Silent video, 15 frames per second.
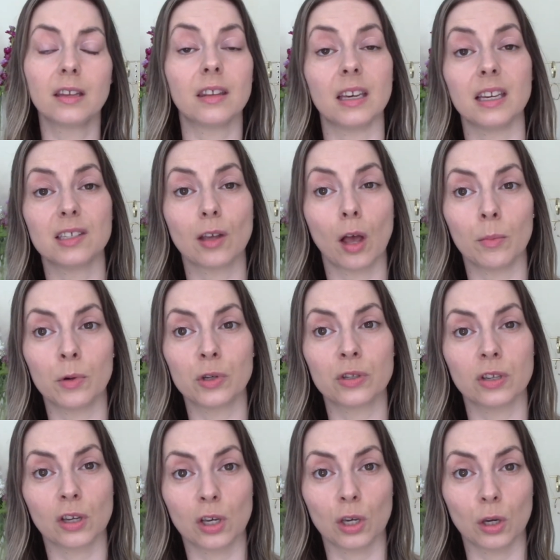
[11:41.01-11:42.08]
that is
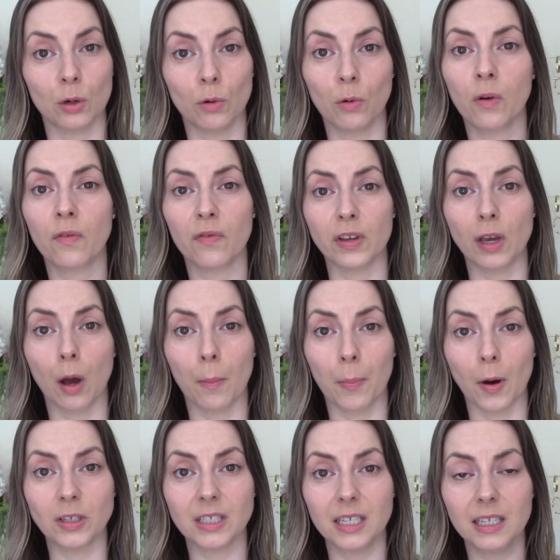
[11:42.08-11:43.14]
almost a cue for your
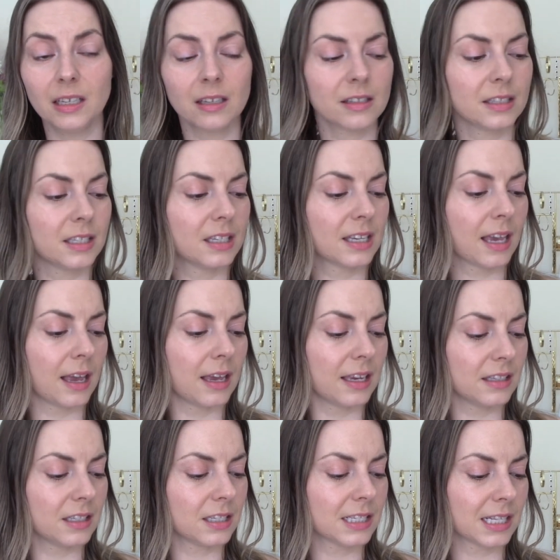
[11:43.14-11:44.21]
body to get
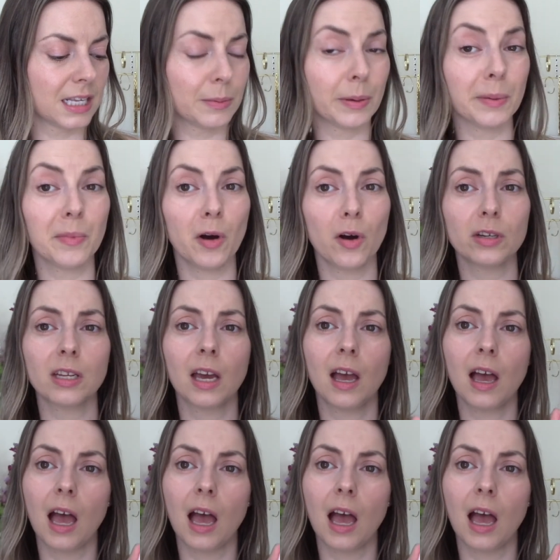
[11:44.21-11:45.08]
into sleepy mode.